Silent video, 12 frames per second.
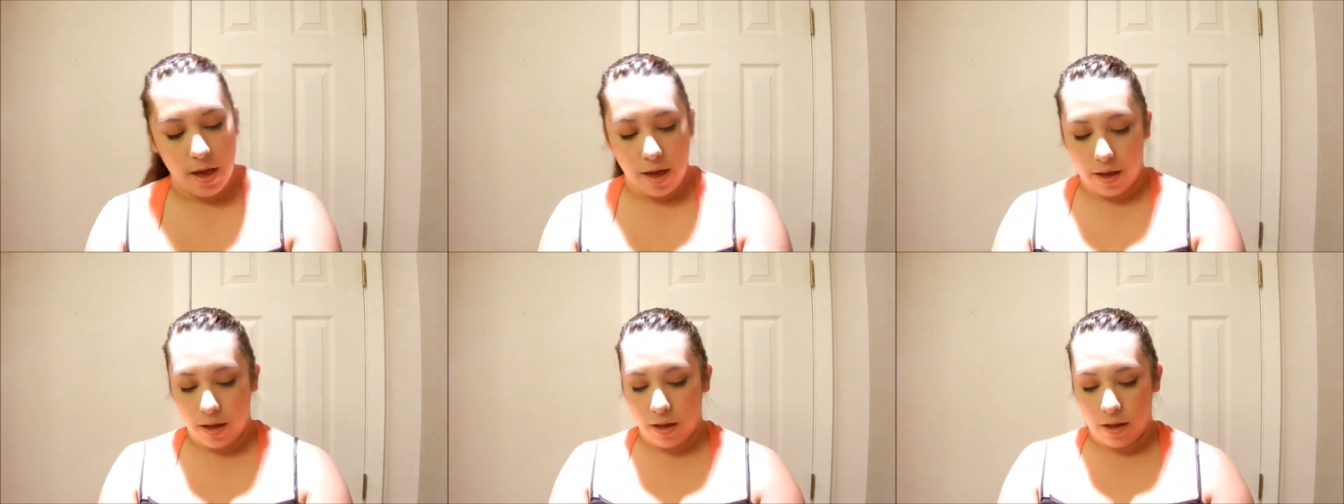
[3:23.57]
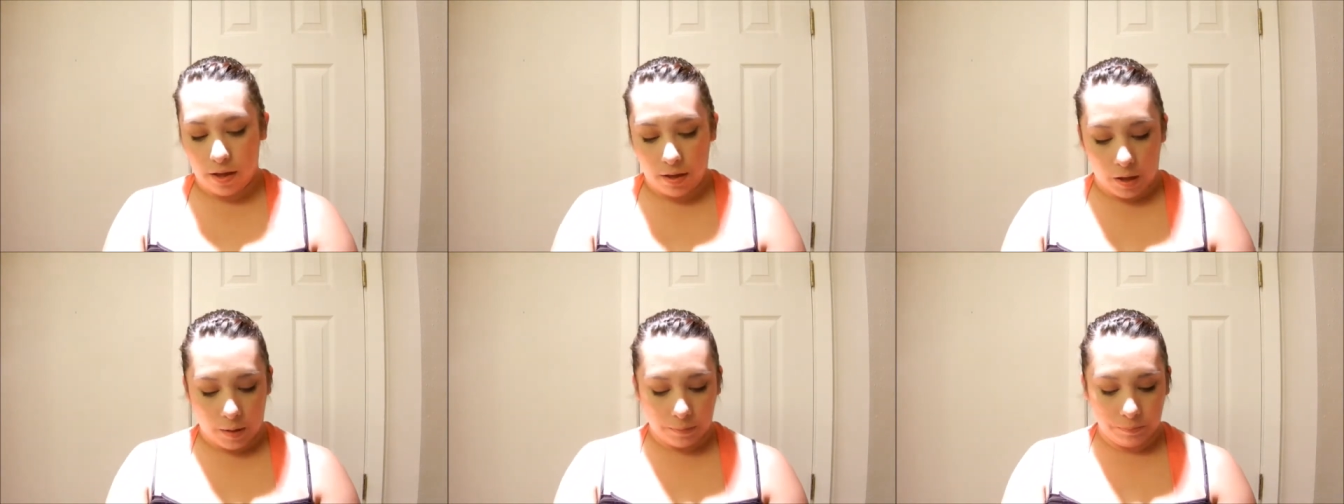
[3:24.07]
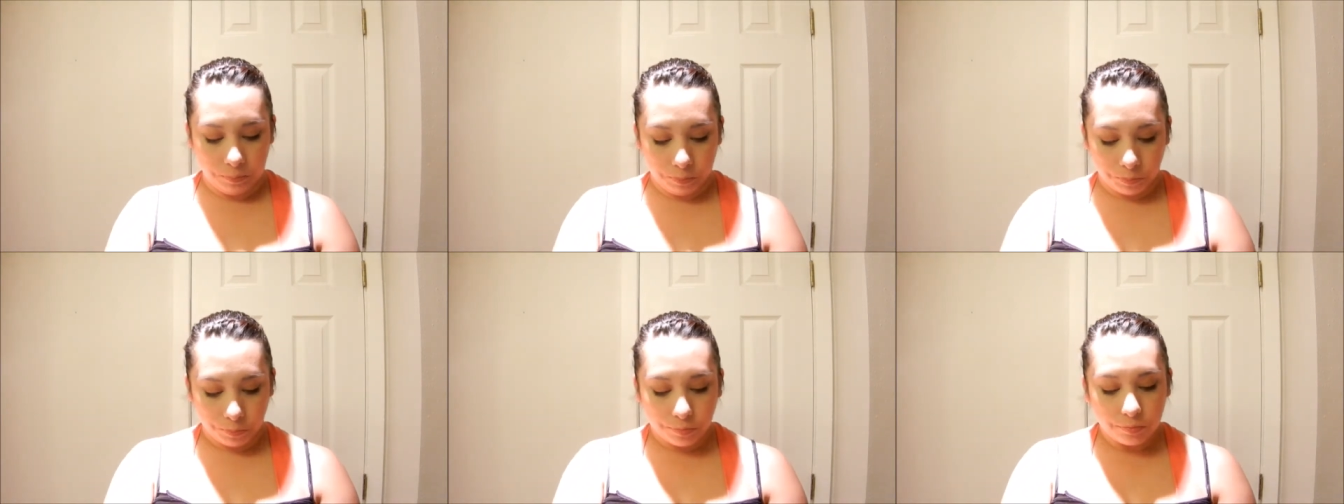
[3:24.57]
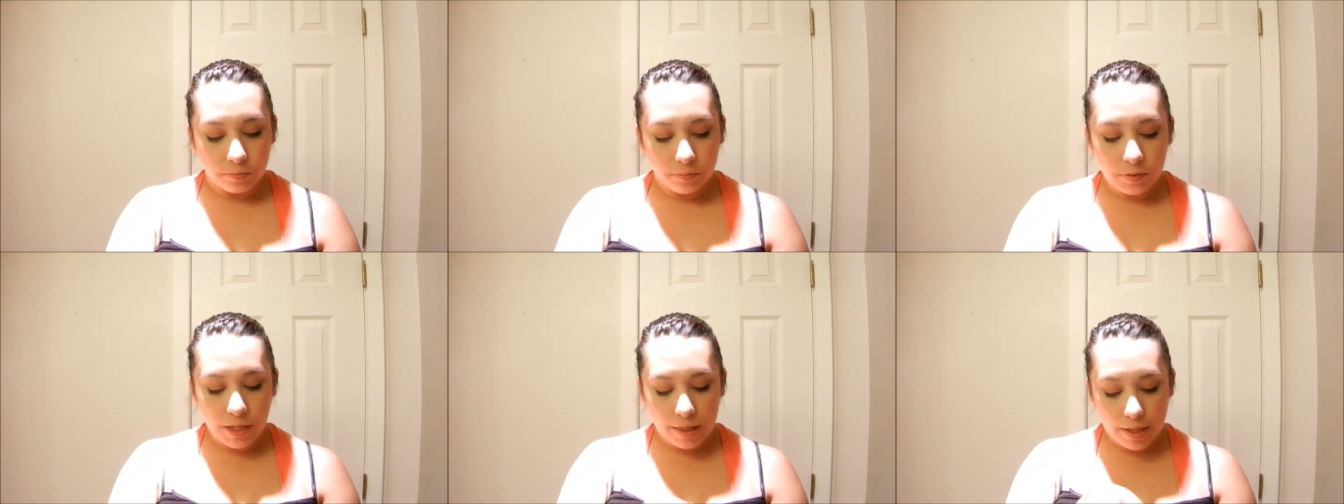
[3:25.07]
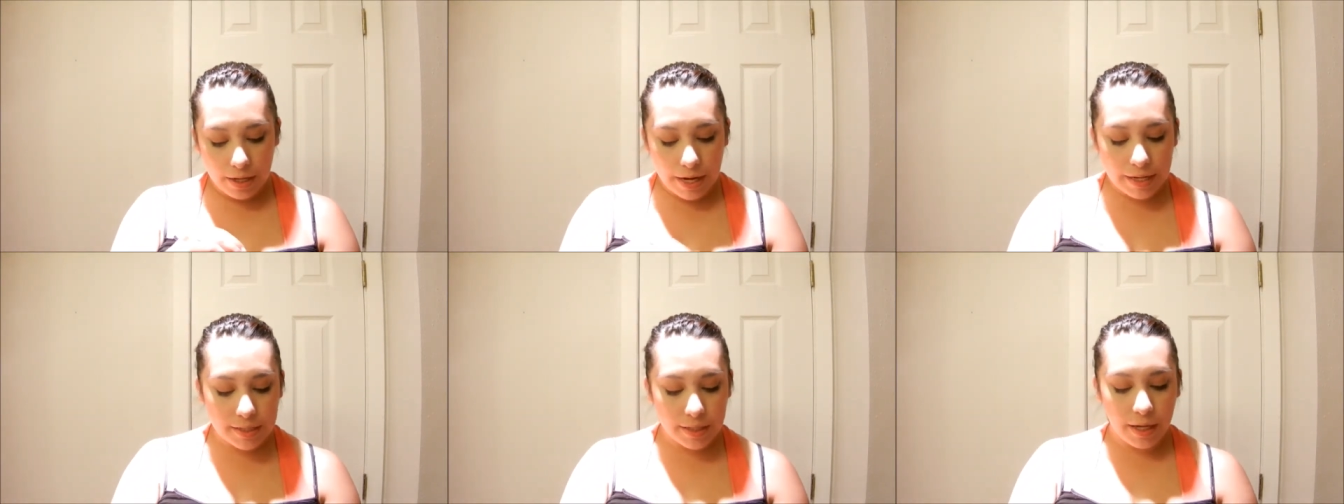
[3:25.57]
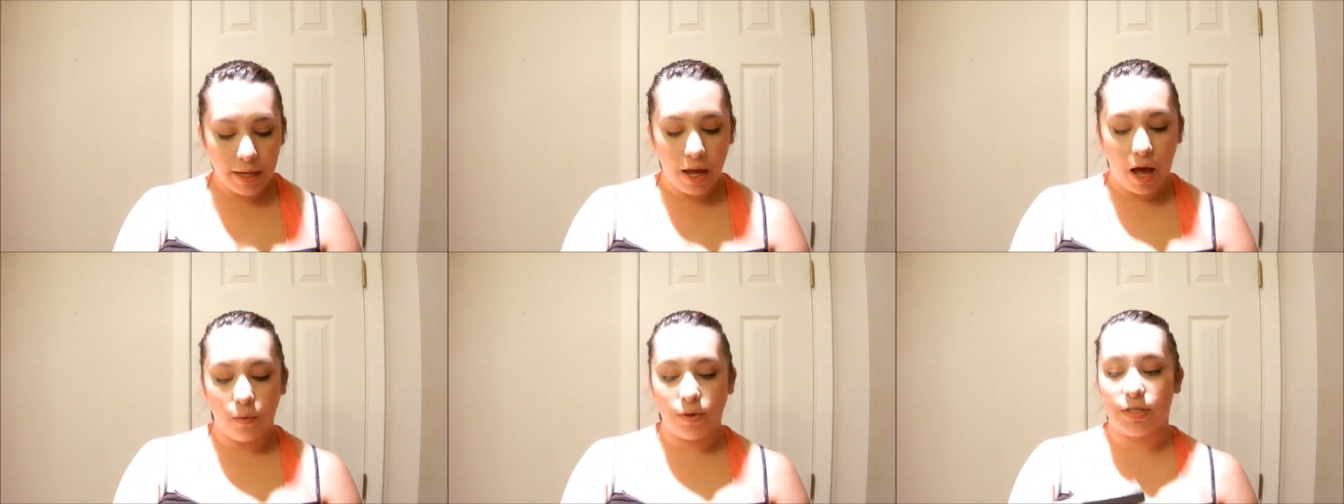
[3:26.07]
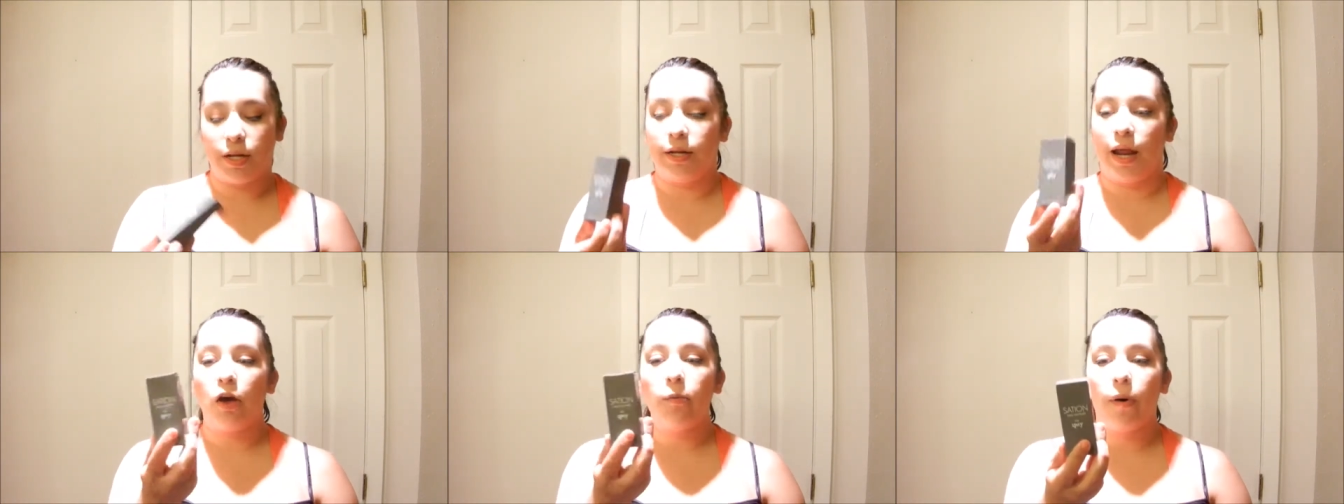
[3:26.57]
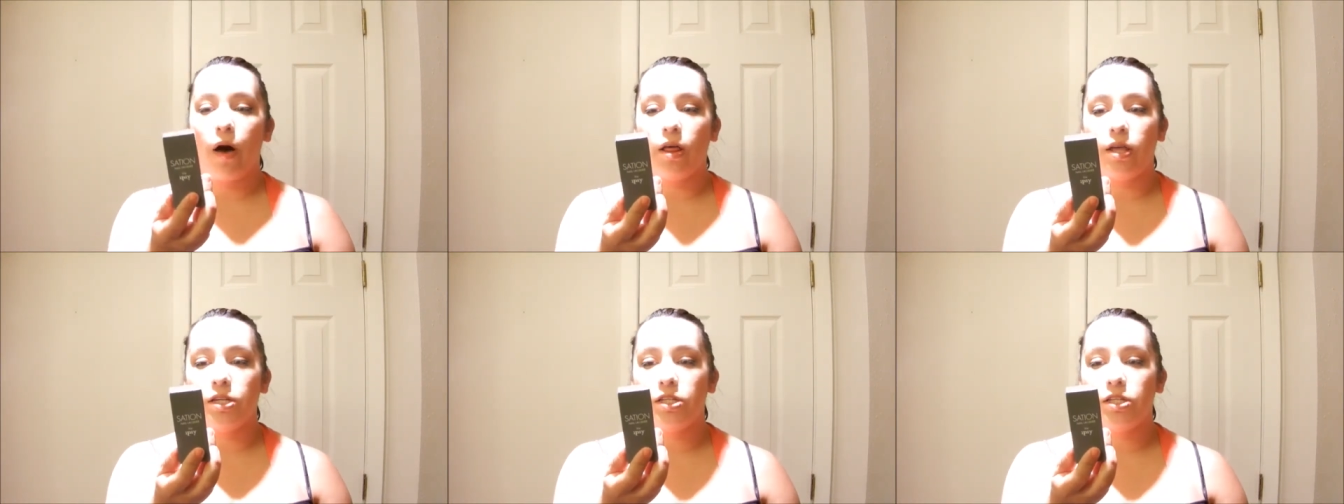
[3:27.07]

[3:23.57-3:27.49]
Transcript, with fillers: Um, the next thing I got was a nail polish.